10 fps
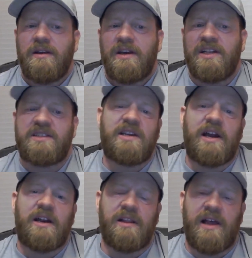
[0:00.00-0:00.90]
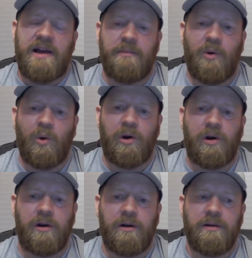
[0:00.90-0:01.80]
it's gotten a lot
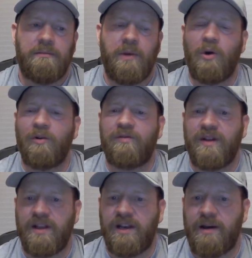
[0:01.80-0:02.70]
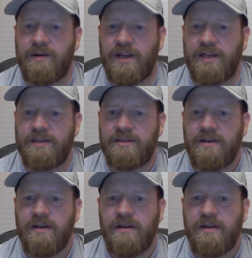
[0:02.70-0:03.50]
more mogul friendly nowadays.